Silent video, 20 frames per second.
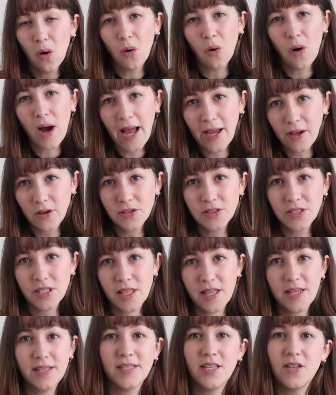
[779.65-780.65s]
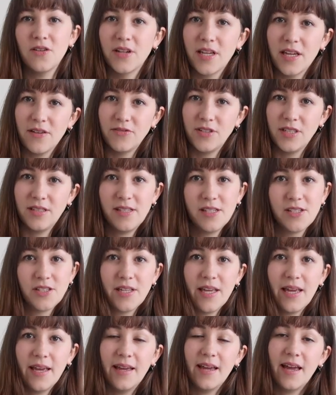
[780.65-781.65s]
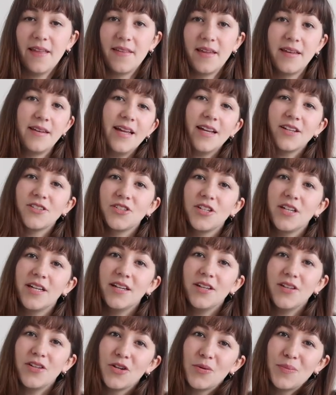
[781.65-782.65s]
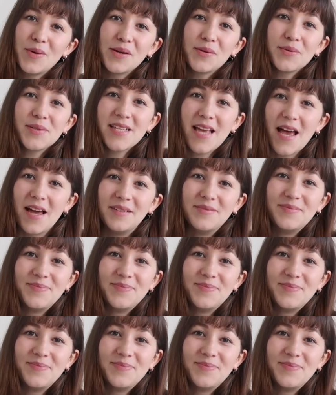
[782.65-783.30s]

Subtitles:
or hang on to things that you're gifted this year, and then next year you'll be all set.